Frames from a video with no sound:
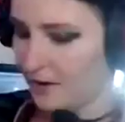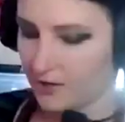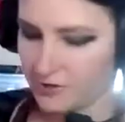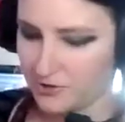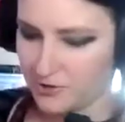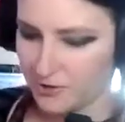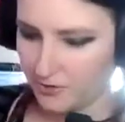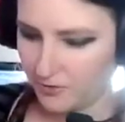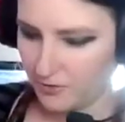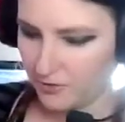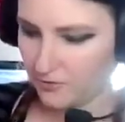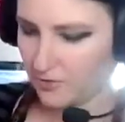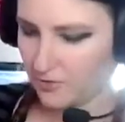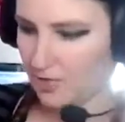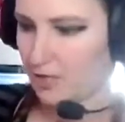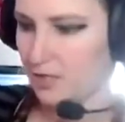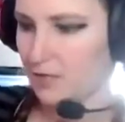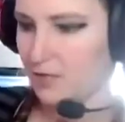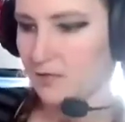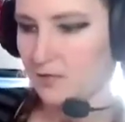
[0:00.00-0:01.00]
can show you
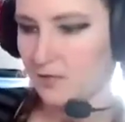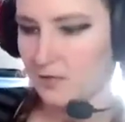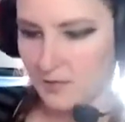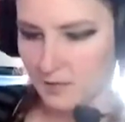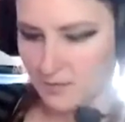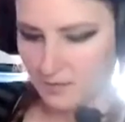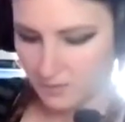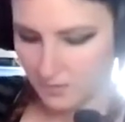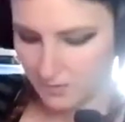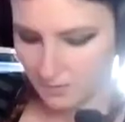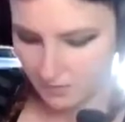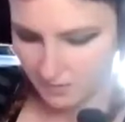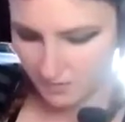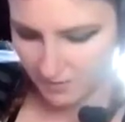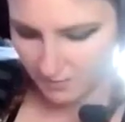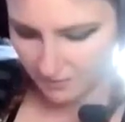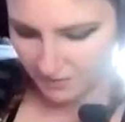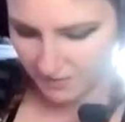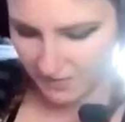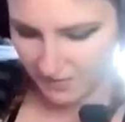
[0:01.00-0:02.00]

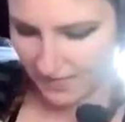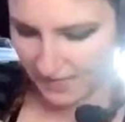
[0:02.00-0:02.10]
some of the